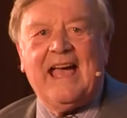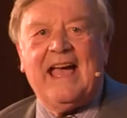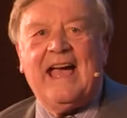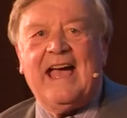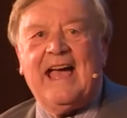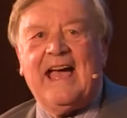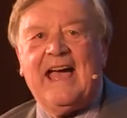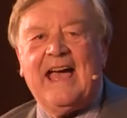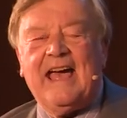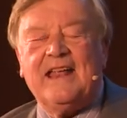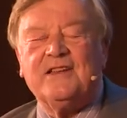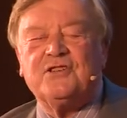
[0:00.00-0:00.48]

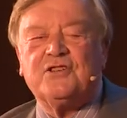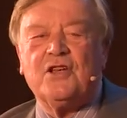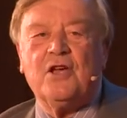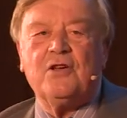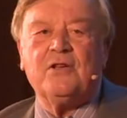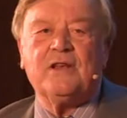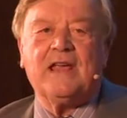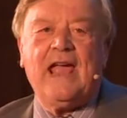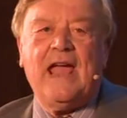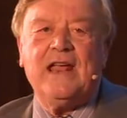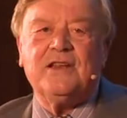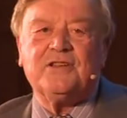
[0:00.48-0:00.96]
And
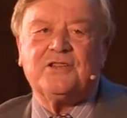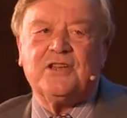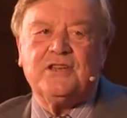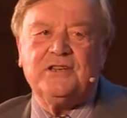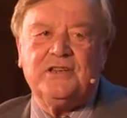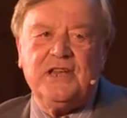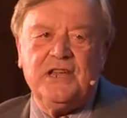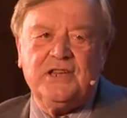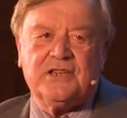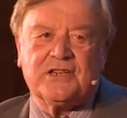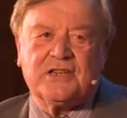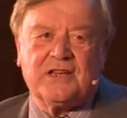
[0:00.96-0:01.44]
so, again, it's a
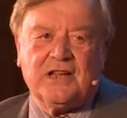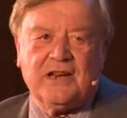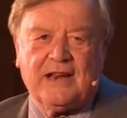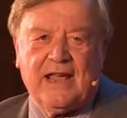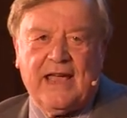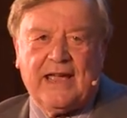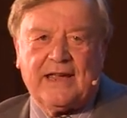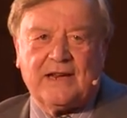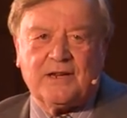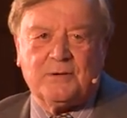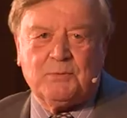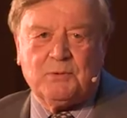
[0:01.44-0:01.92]

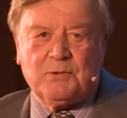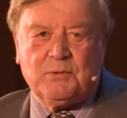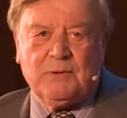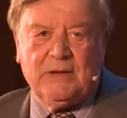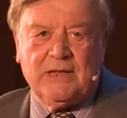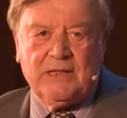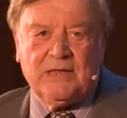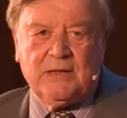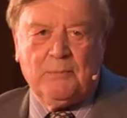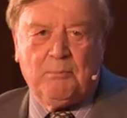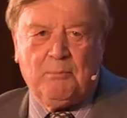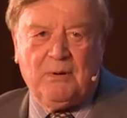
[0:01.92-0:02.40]
disconnect
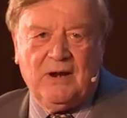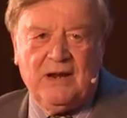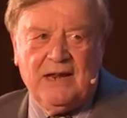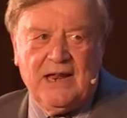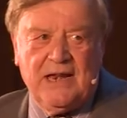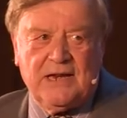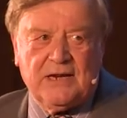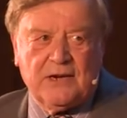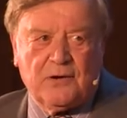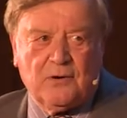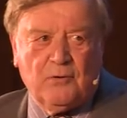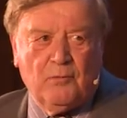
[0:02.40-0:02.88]
between the
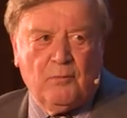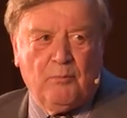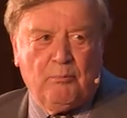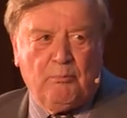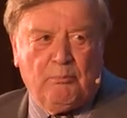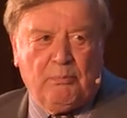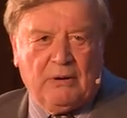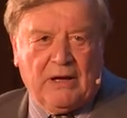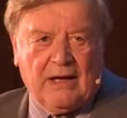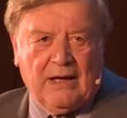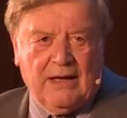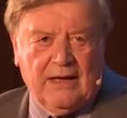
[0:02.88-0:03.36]
political
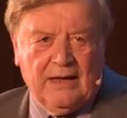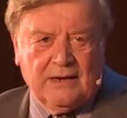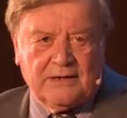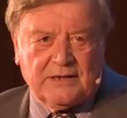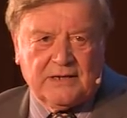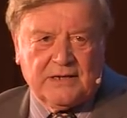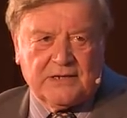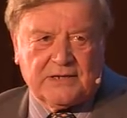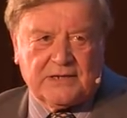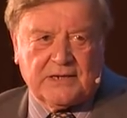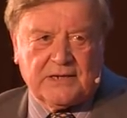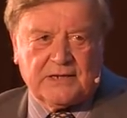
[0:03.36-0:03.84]

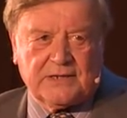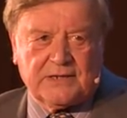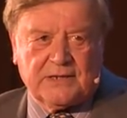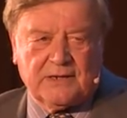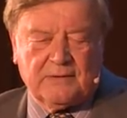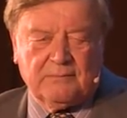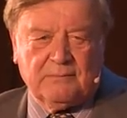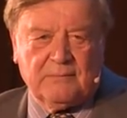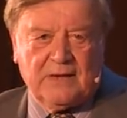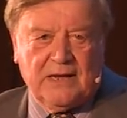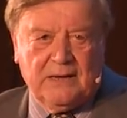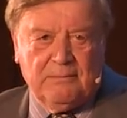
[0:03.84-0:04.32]
party
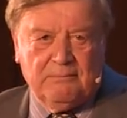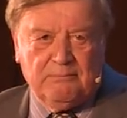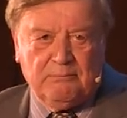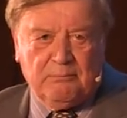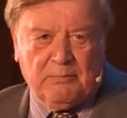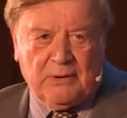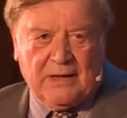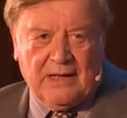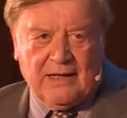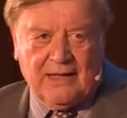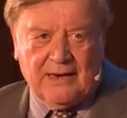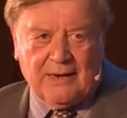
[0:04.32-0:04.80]
system in
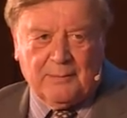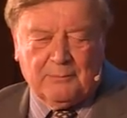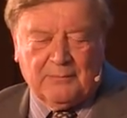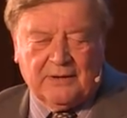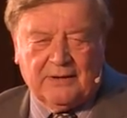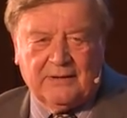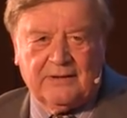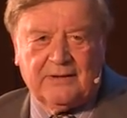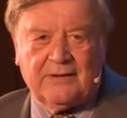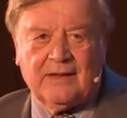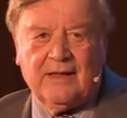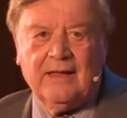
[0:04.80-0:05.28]

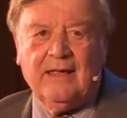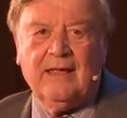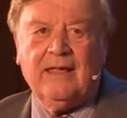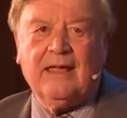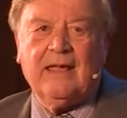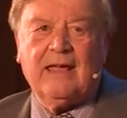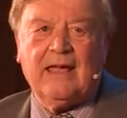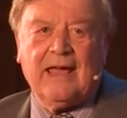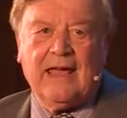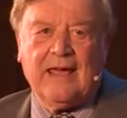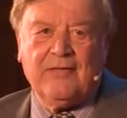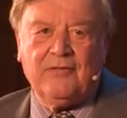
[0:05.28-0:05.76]
Parliament
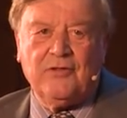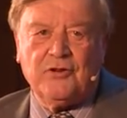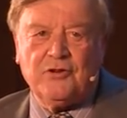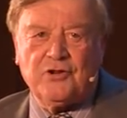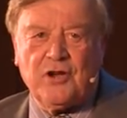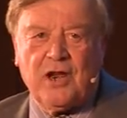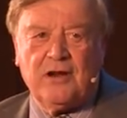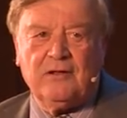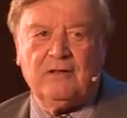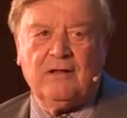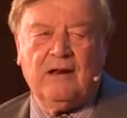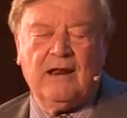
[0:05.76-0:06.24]
and the
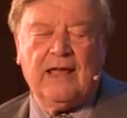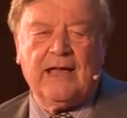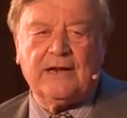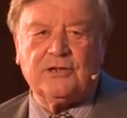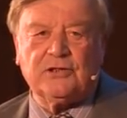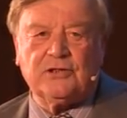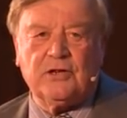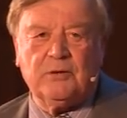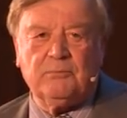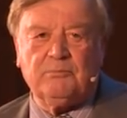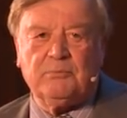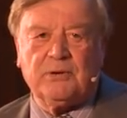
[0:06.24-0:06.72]
general
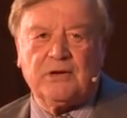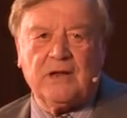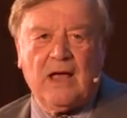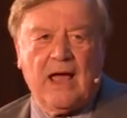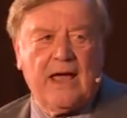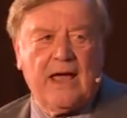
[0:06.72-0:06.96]
electorate, but